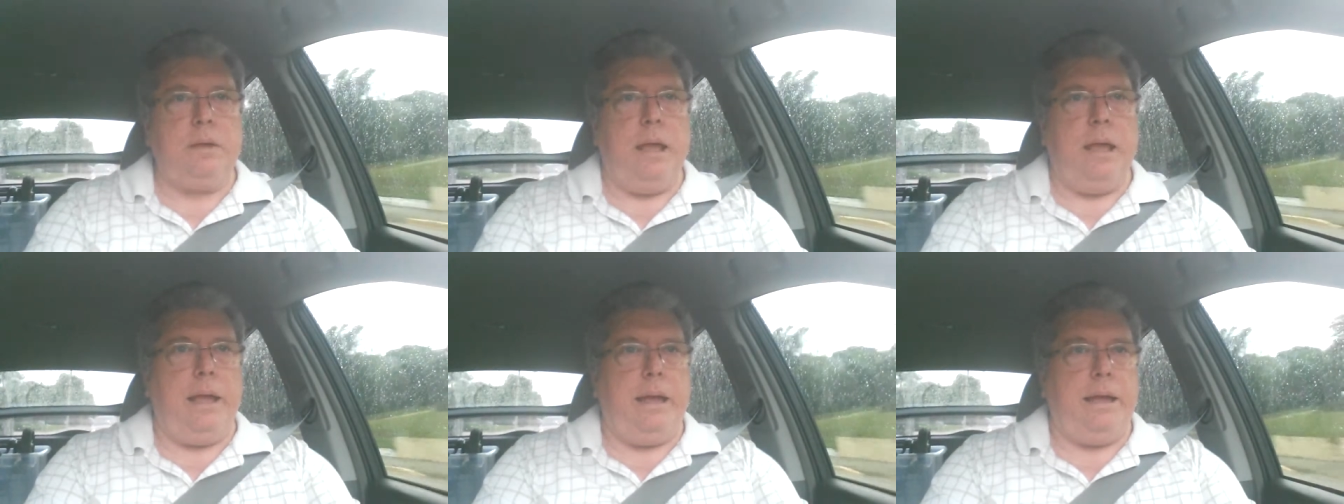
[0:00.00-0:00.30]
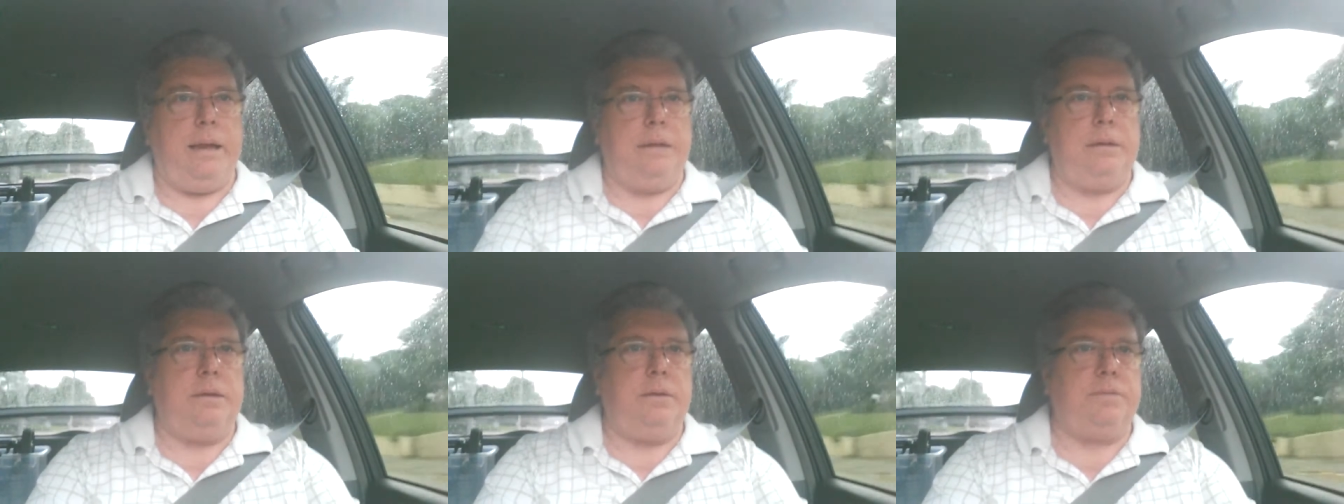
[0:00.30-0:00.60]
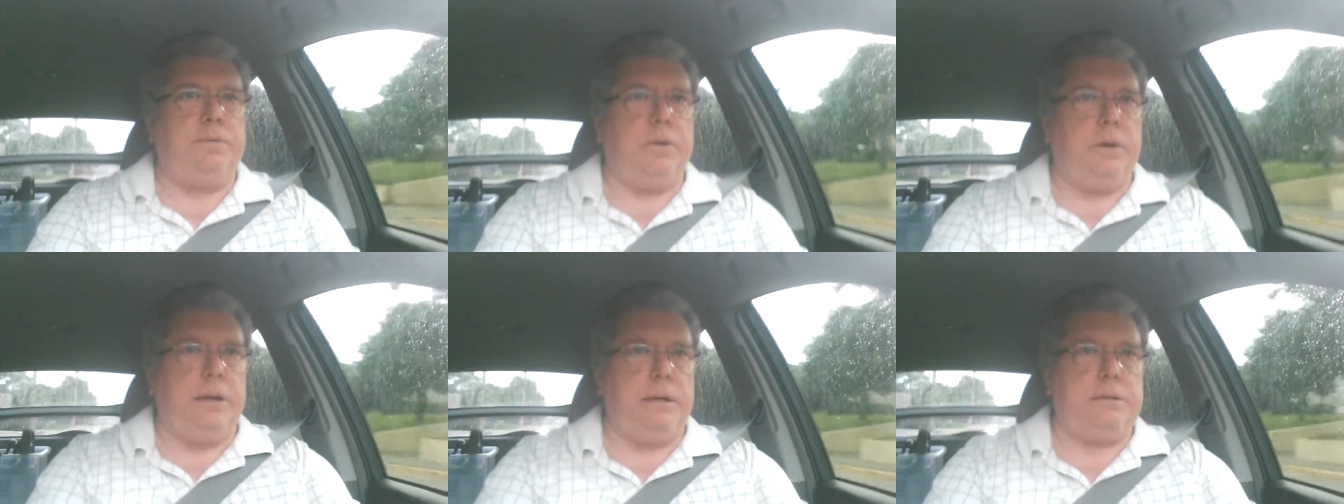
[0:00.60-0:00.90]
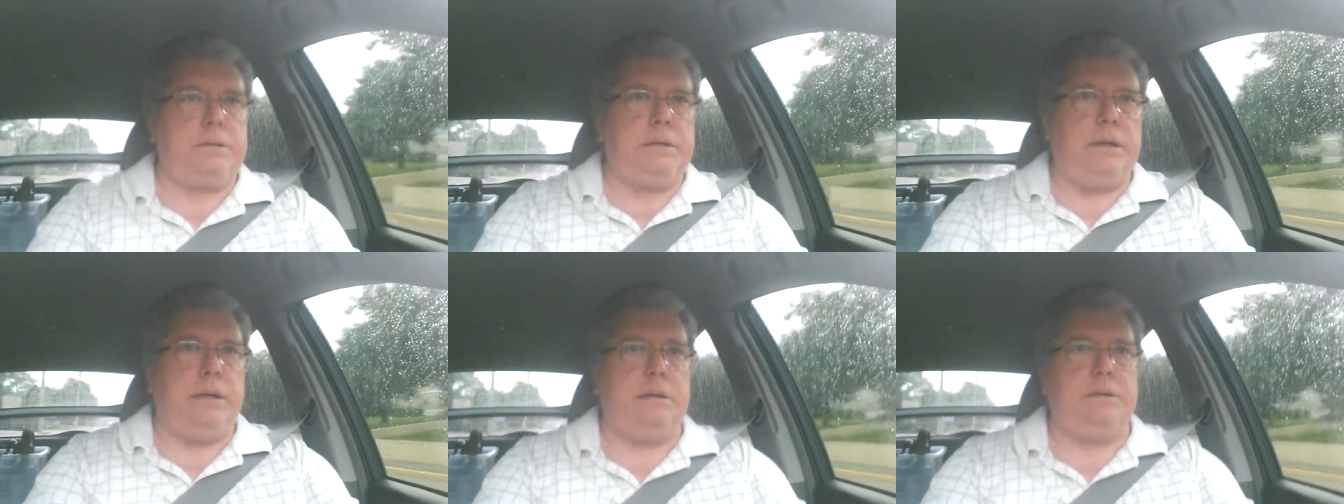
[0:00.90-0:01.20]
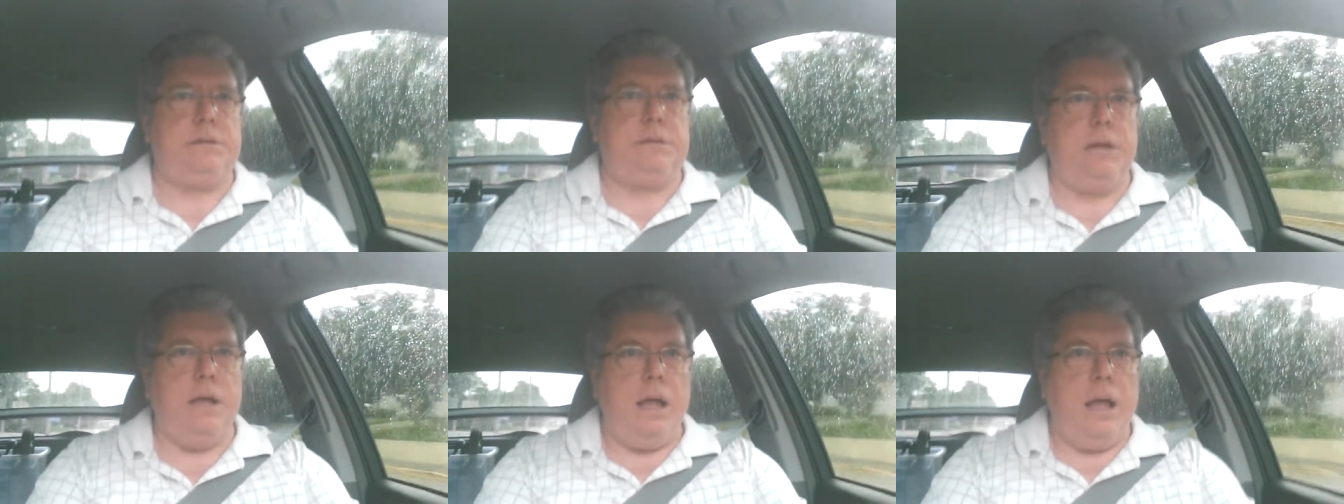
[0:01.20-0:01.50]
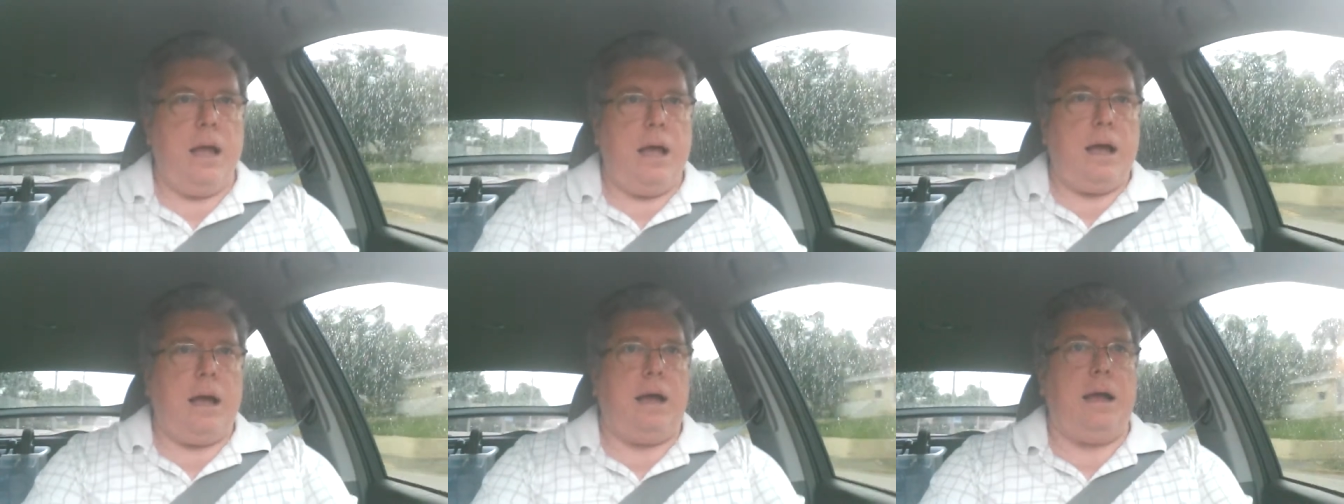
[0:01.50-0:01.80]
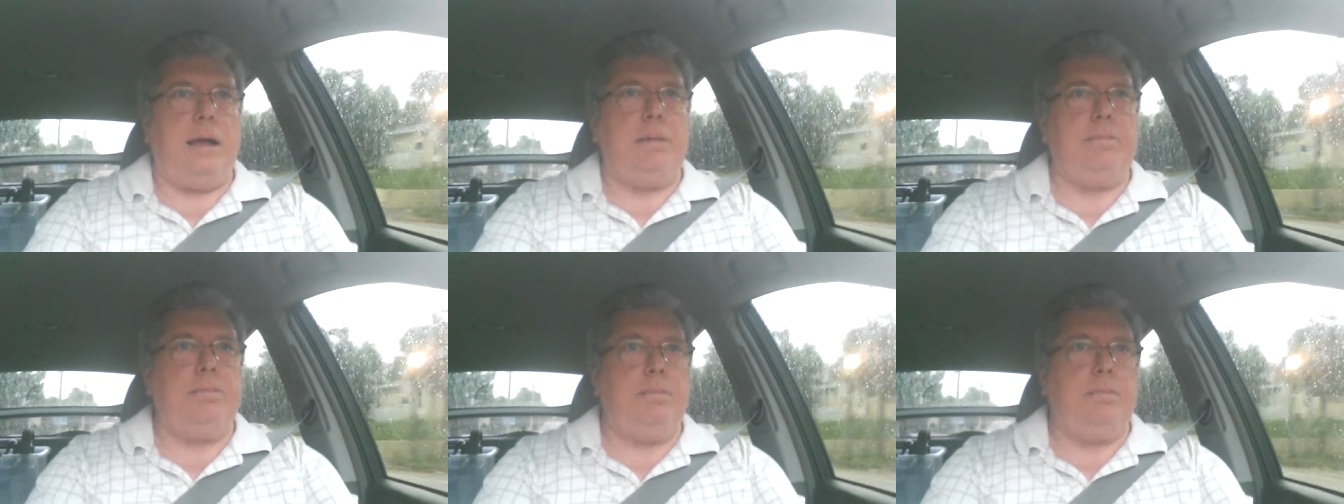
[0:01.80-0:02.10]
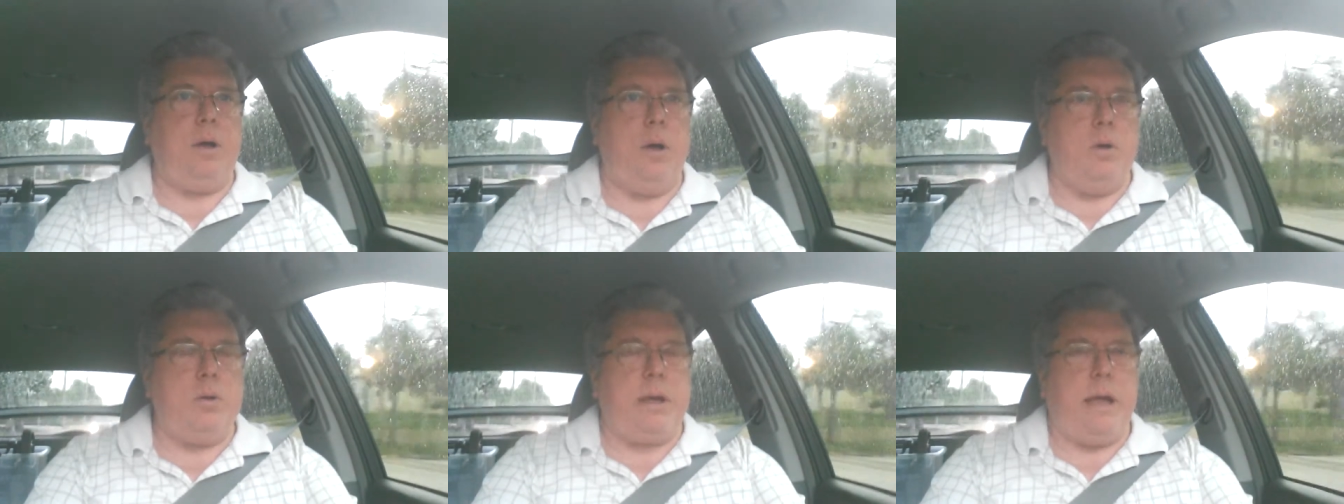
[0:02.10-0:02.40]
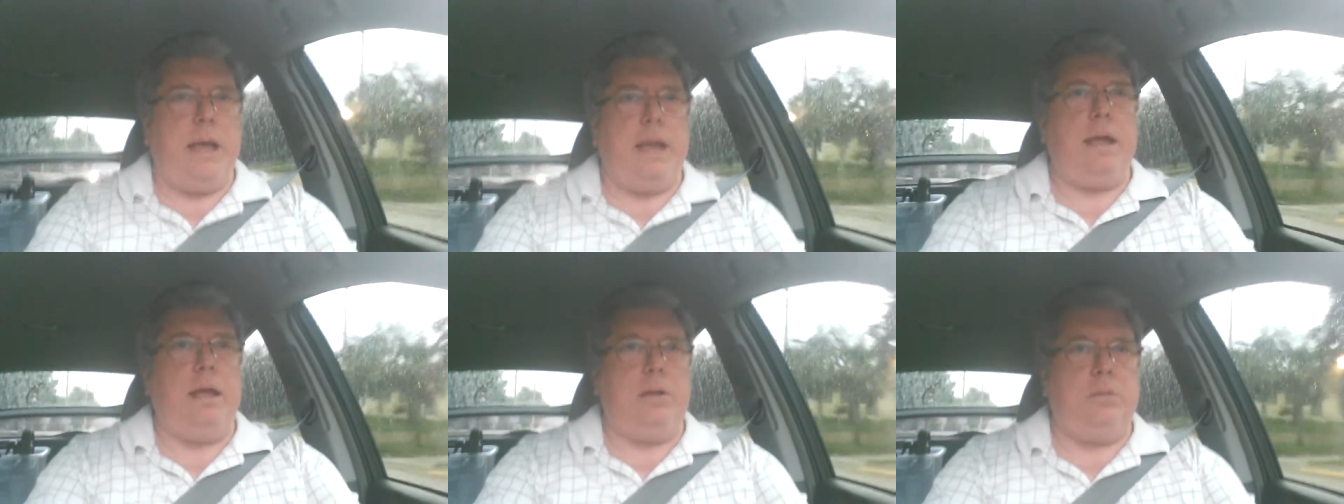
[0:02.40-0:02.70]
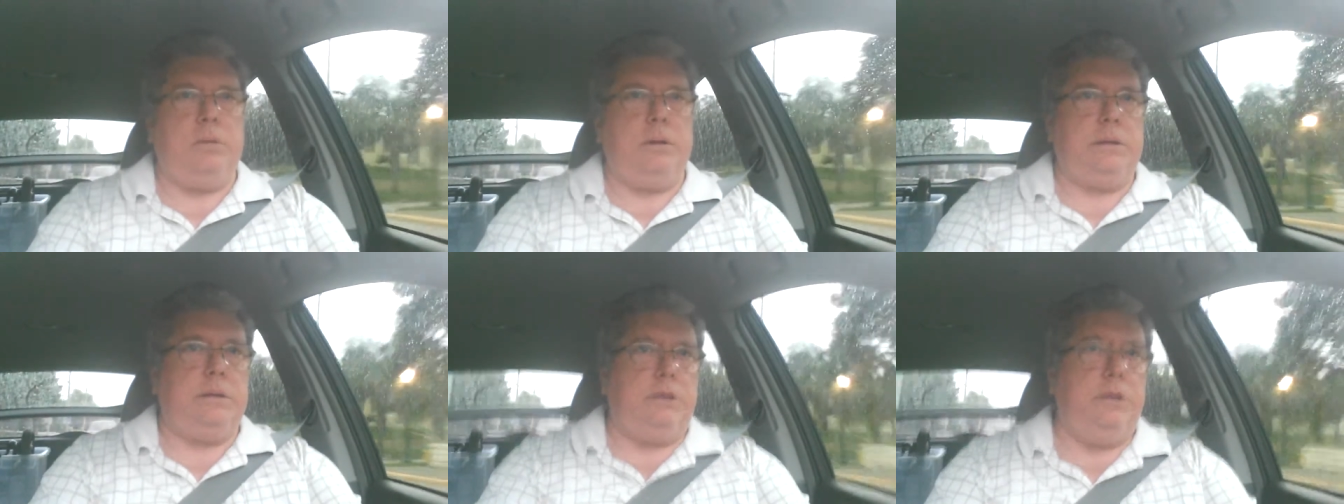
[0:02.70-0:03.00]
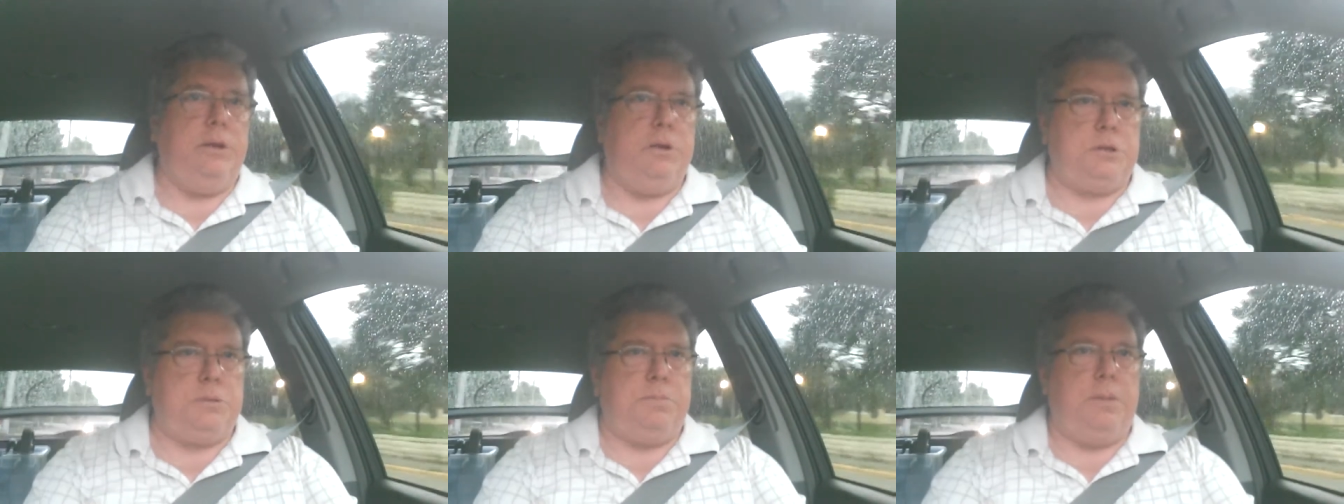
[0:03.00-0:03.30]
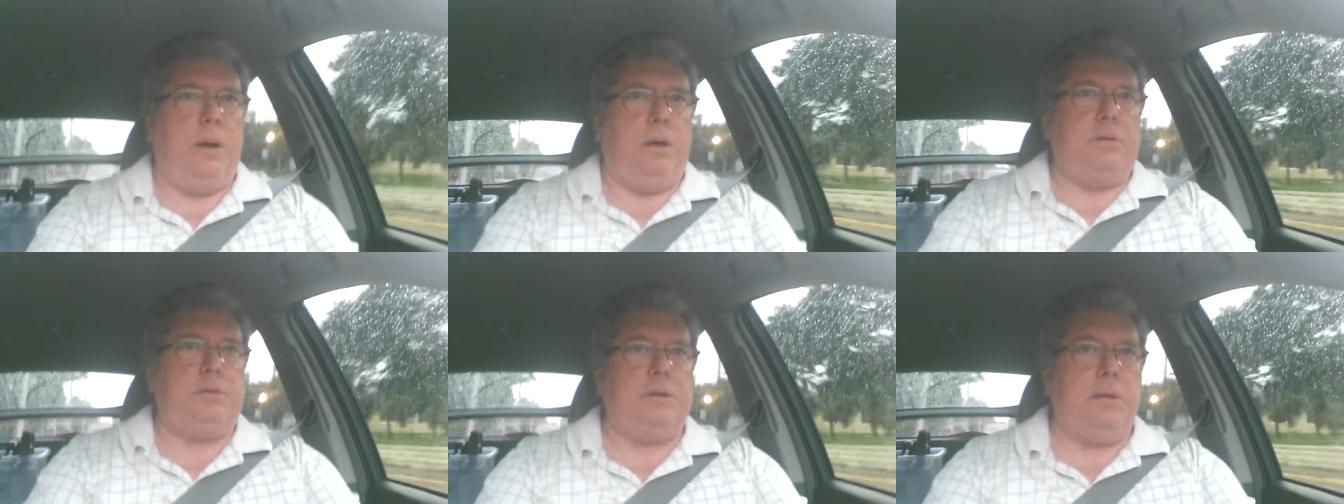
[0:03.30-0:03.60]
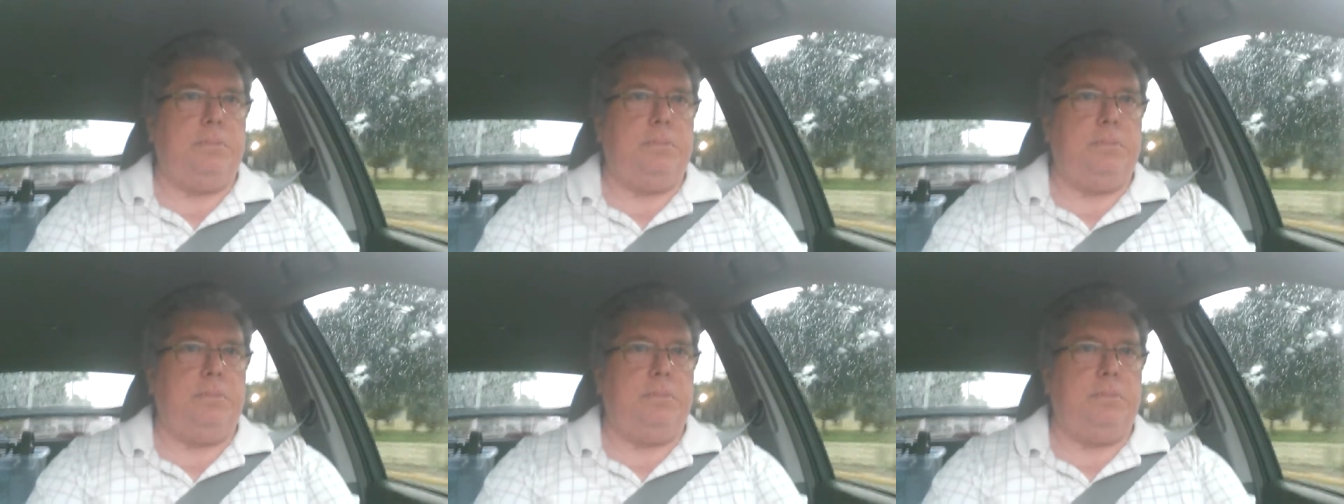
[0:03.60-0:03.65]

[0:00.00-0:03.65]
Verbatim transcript: And for instance, I'm okay with a used boat.